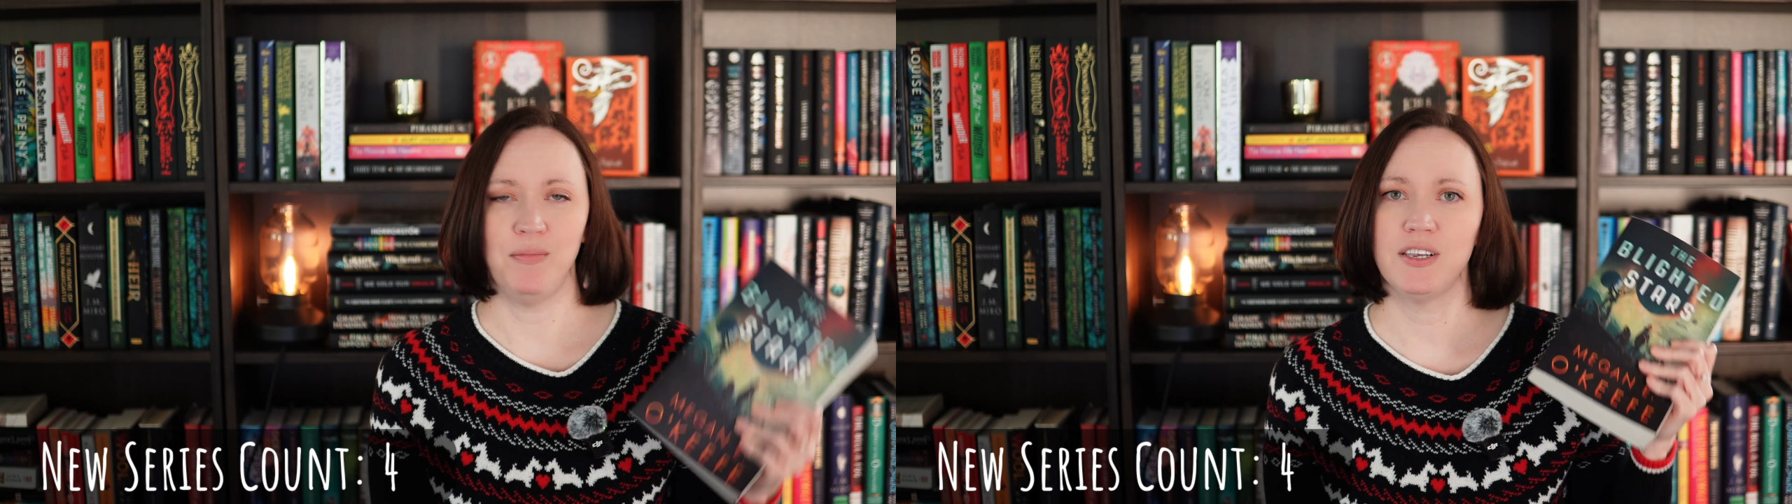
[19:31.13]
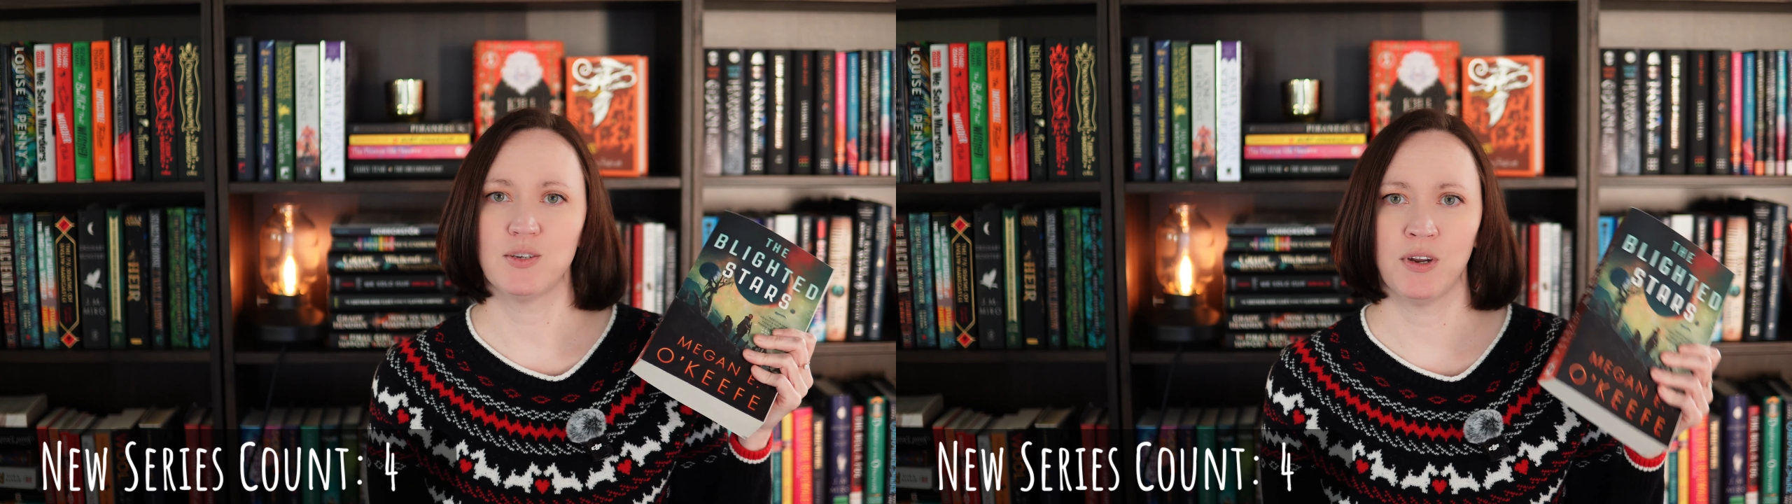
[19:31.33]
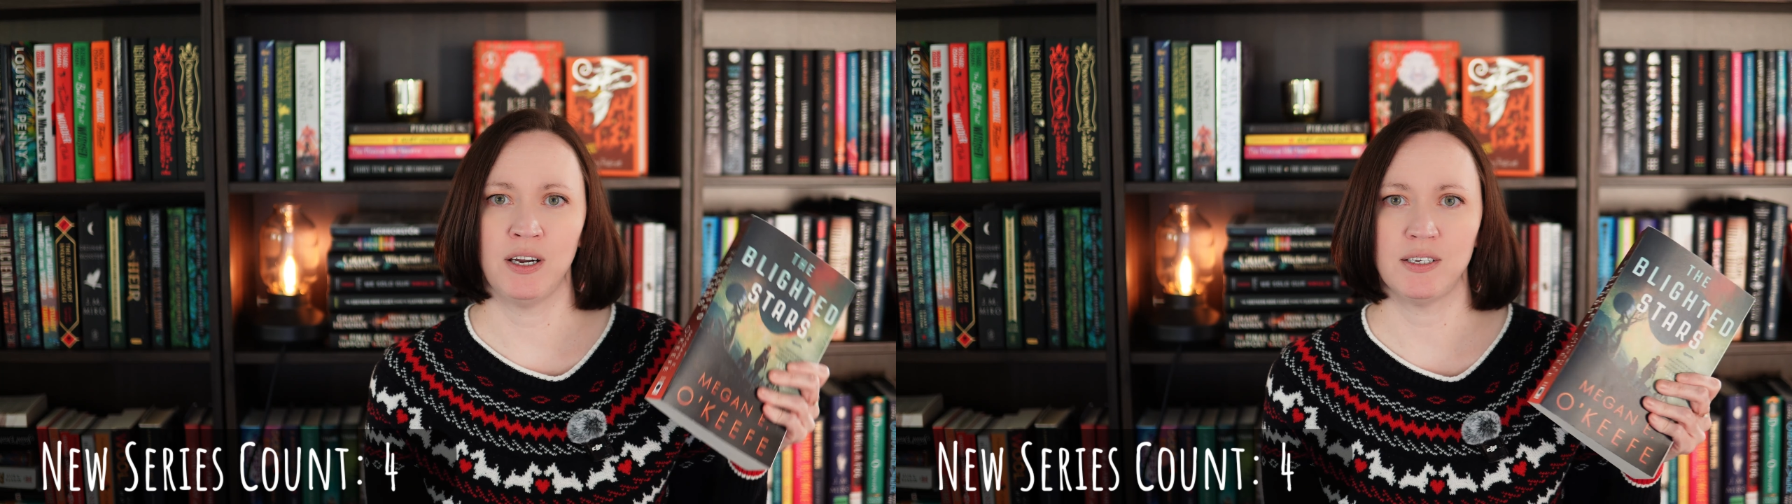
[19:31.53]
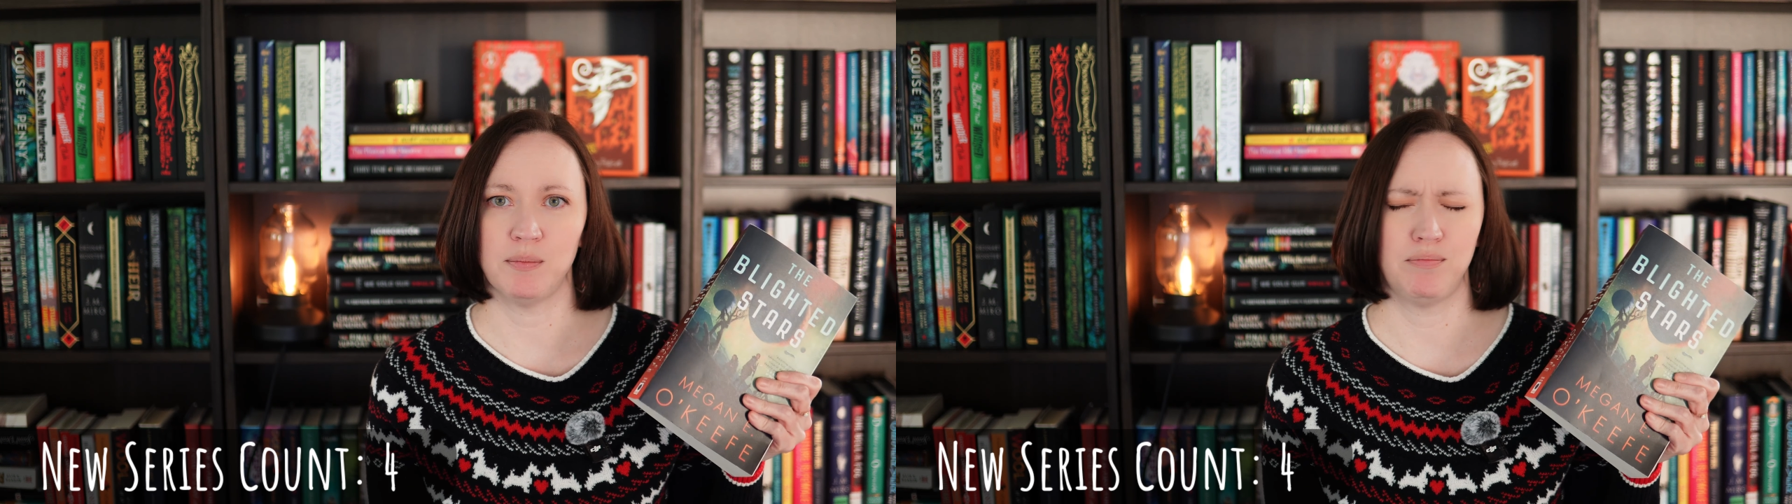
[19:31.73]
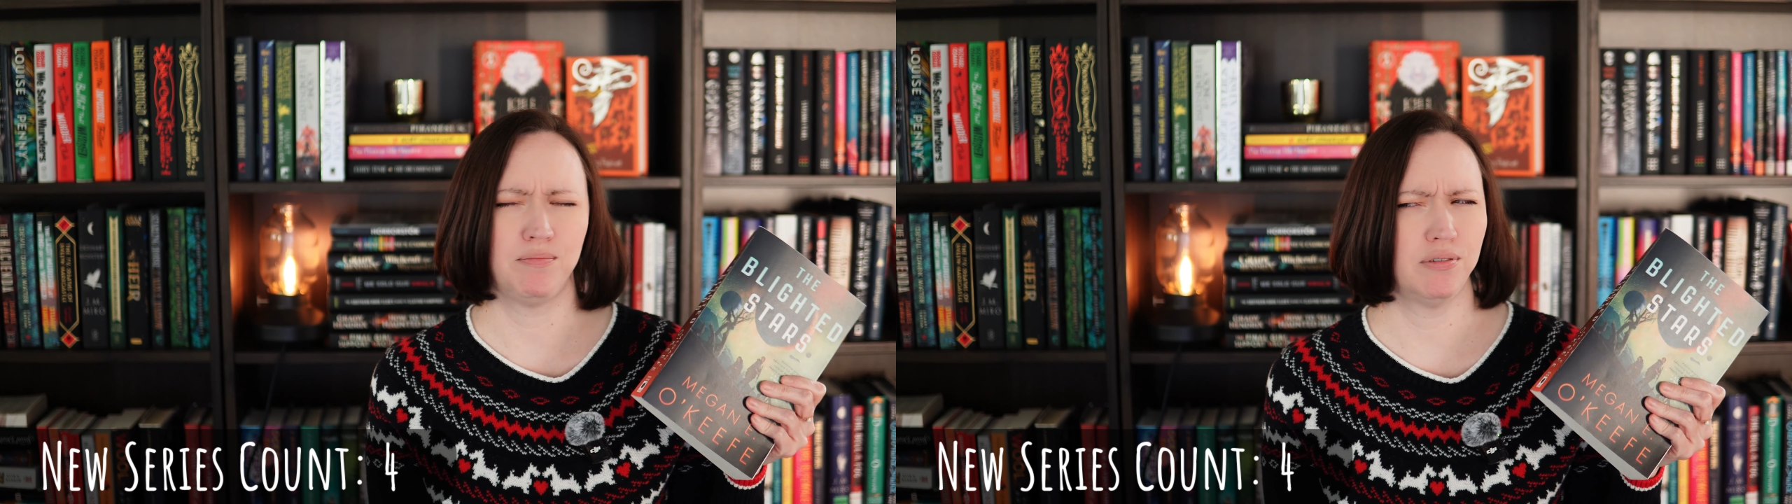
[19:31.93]
This one is
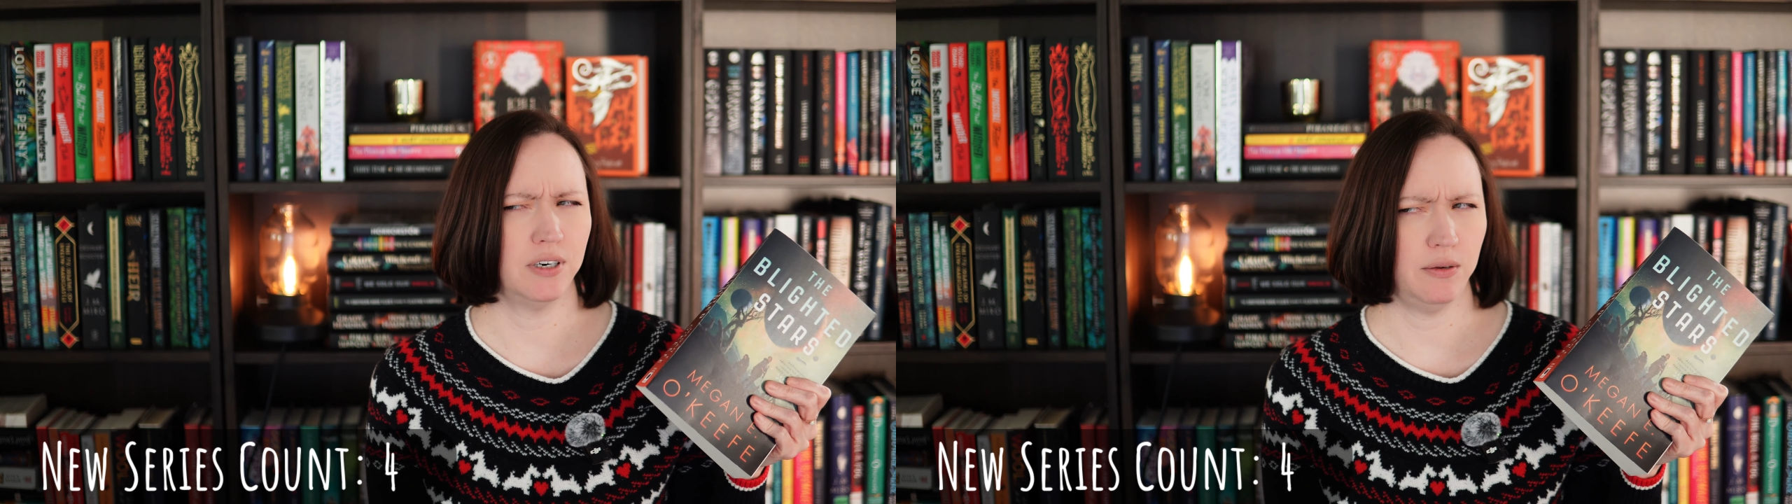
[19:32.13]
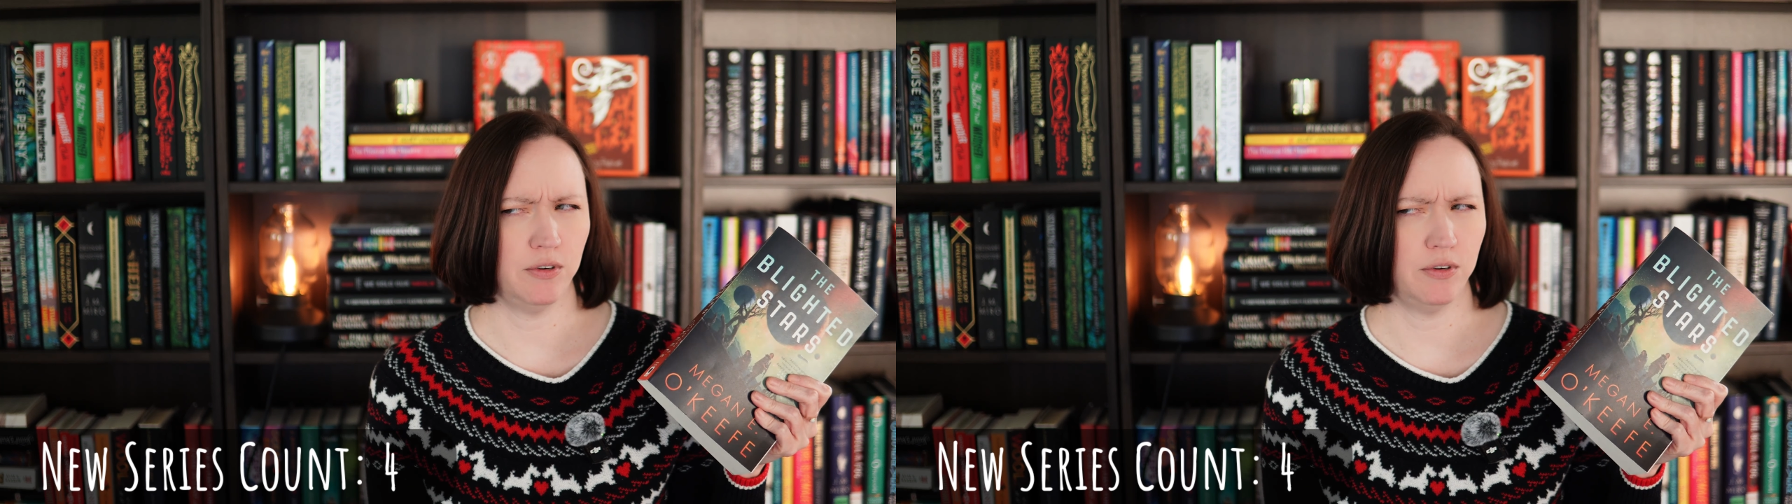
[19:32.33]
a pretty